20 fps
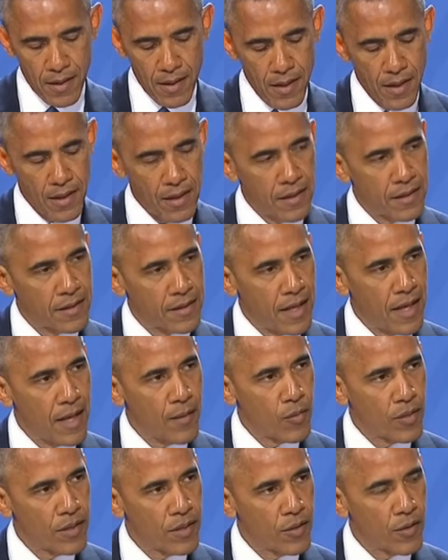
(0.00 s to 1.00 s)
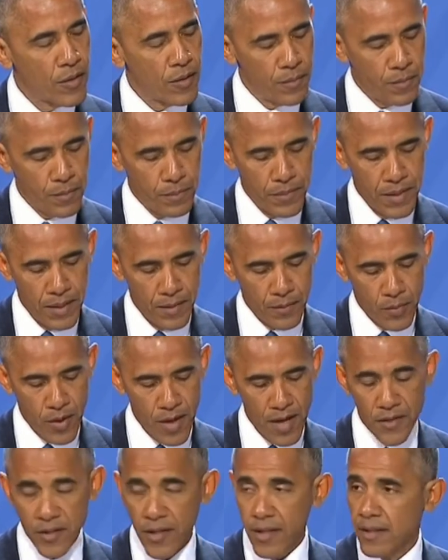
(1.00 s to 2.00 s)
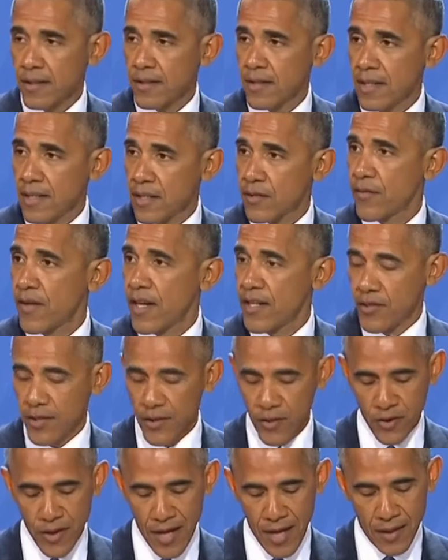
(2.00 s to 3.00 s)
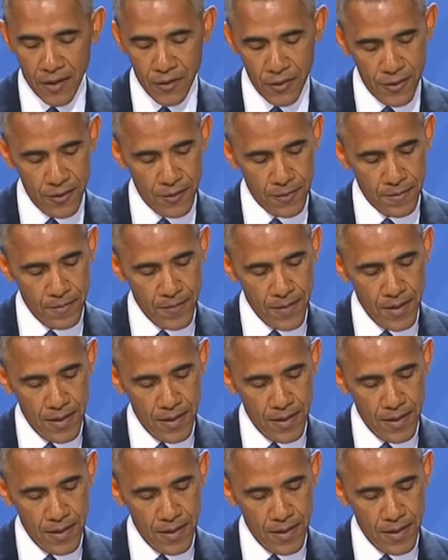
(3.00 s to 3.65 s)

And at a time when the European project is facing challenges,